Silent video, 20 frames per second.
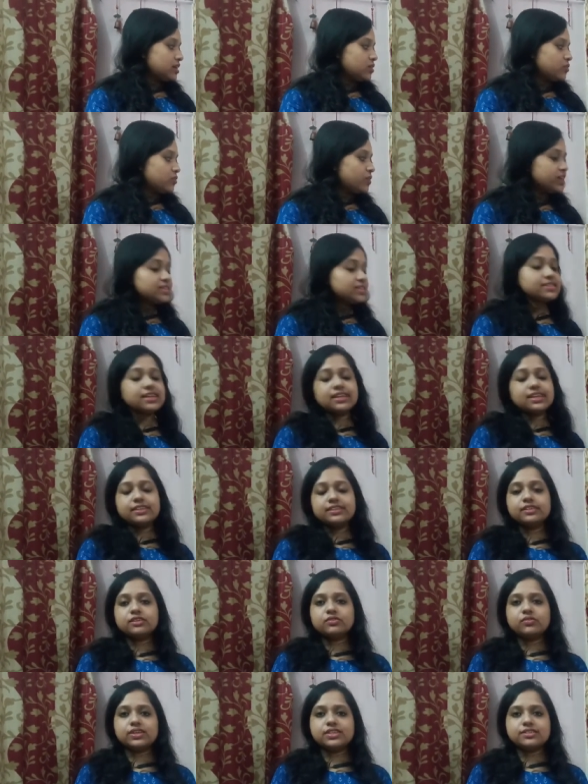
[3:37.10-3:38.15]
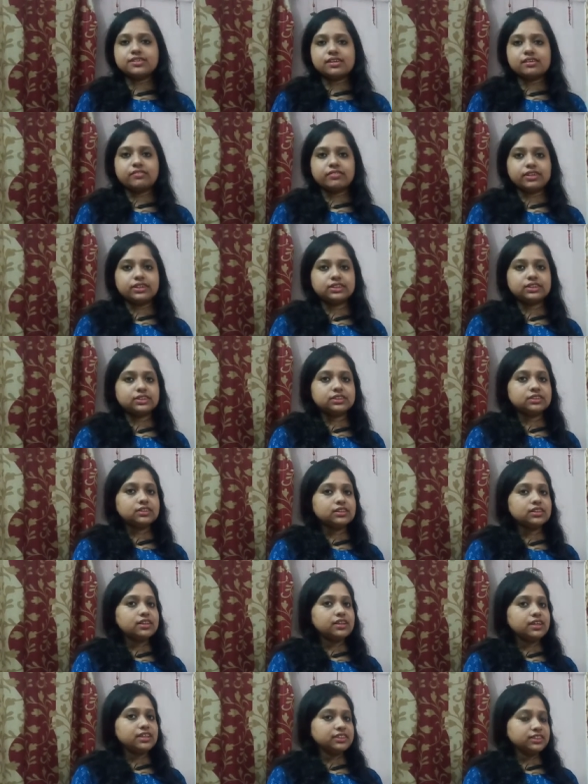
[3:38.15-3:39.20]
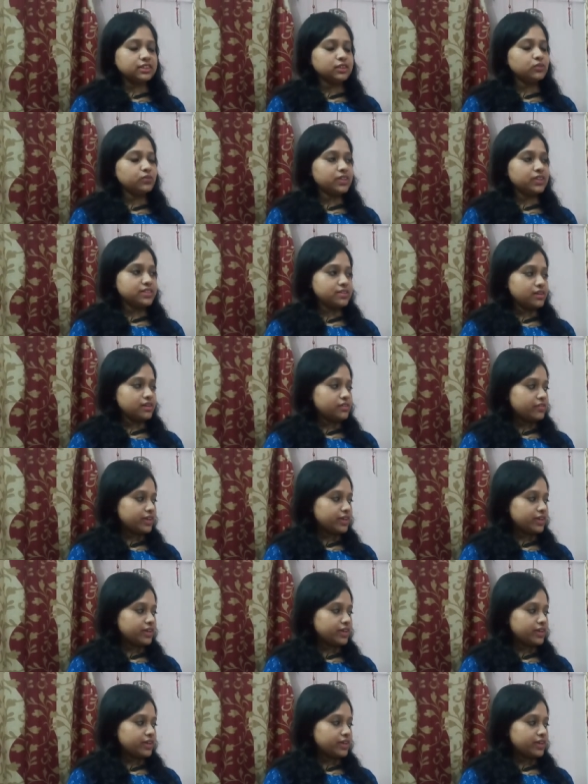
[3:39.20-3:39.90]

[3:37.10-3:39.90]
What is interquartile range? Interquartile